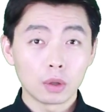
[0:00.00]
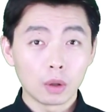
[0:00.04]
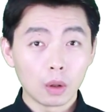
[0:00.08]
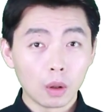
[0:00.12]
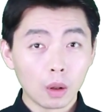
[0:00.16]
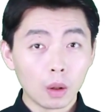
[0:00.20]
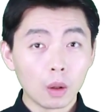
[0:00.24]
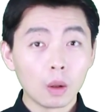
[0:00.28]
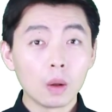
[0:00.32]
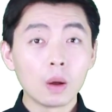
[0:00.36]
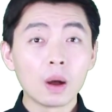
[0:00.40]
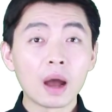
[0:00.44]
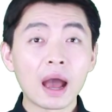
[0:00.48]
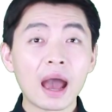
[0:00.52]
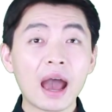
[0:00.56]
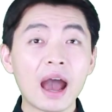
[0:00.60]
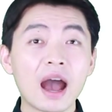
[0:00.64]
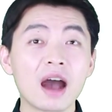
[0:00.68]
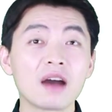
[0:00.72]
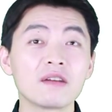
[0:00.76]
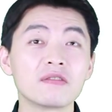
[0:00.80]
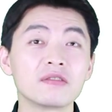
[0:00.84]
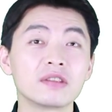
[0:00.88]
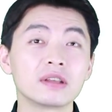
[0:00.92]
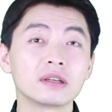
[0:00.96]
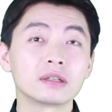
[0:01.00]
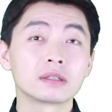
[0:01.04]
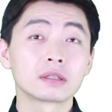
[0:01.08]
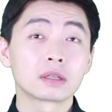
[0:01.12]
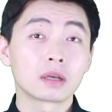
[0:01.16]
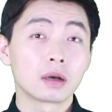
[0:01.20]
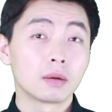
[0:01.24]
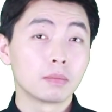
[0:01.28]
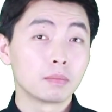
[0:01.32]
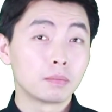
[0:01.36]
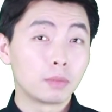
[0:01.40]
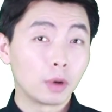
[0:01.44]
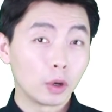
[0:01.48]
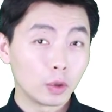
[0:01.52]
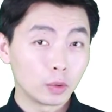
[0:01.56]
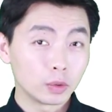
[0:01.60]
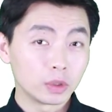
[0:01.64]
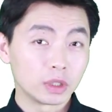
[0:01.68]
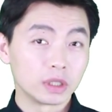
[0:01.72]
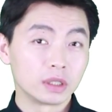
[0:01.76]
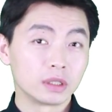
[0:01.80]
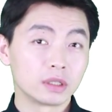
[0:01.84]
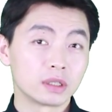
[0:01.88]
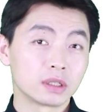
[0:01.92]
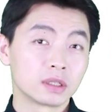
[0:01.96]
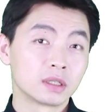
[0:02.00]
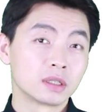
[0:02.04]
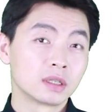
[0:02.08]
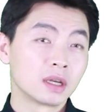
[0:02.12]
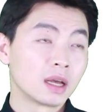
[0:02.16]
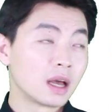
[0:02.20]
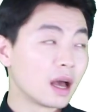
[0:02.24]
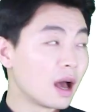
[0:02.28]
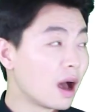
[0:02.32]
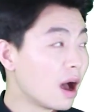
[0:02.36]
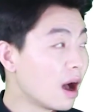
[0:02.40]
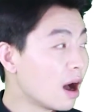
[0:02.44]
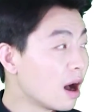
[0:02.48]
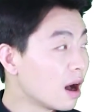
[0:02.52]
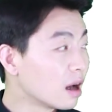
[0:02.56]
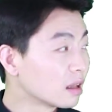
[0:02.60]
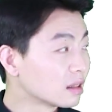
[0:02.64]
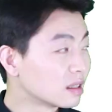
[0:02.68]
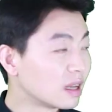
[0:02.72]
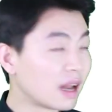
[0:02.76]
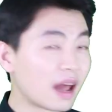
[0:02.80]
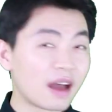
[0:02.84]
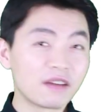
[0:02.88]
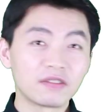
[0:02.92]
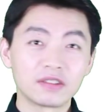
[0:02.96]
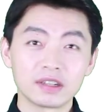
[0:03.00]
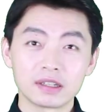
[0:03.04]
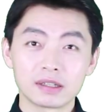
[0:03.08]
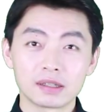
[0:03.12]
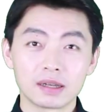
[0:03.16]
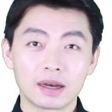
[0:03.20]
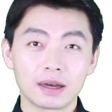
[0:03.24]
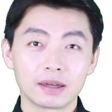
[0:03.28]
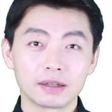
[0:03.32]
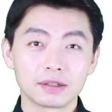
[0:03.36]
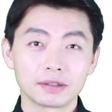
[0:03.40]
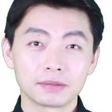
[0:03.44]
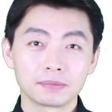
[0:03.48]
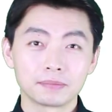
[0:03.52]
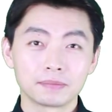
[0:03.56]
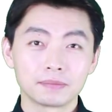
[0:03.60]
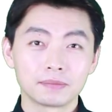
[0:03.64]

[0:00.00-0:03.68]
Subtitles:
all have this component on the left side.